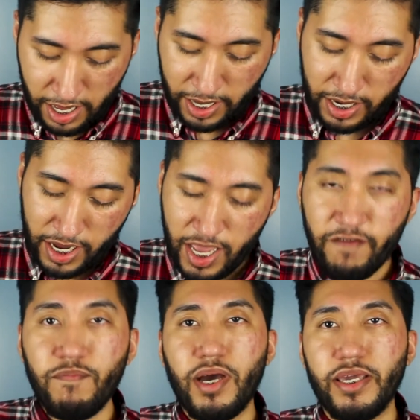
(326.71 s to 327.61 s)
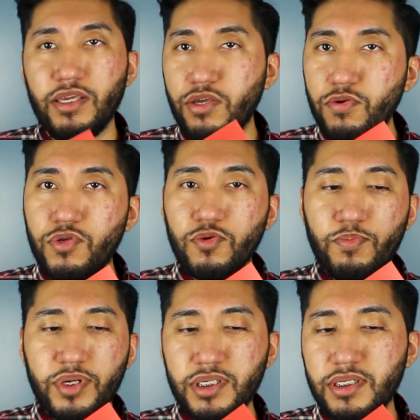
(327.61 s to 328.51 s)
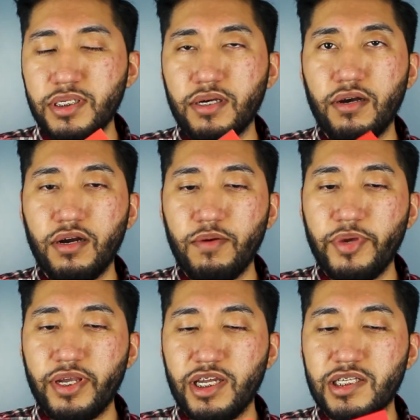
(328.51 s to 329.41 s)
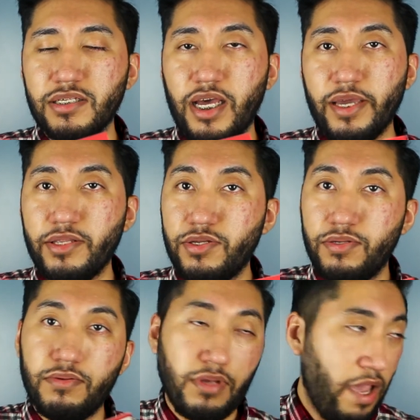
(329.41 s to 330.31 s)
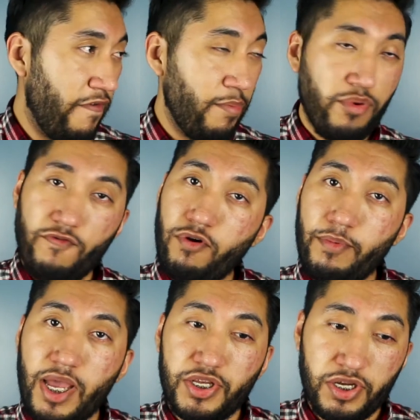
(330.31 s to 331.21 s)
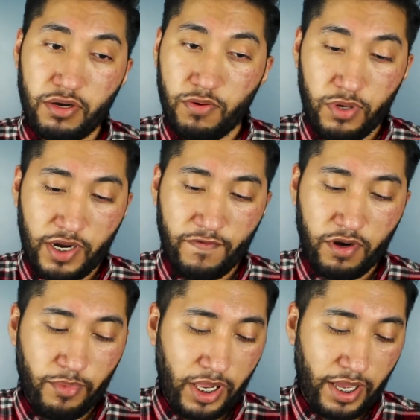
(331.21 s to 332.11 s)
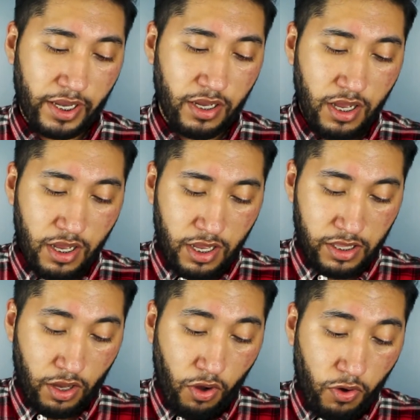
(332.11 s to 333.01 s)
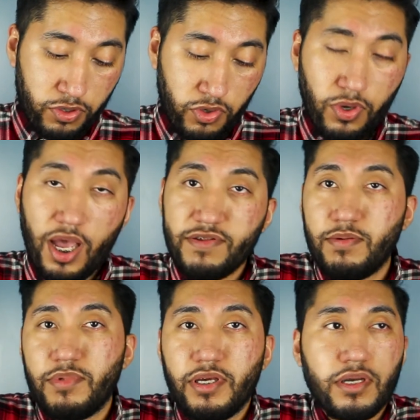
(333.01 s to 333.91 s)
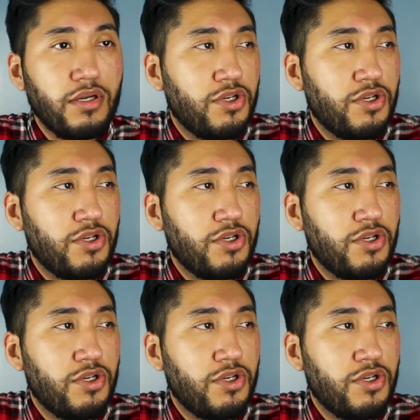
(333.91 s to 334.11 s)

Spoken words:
and I have my YouTube business card, because if I'm performing magic or whatever, it'd be like, oh, do you have something?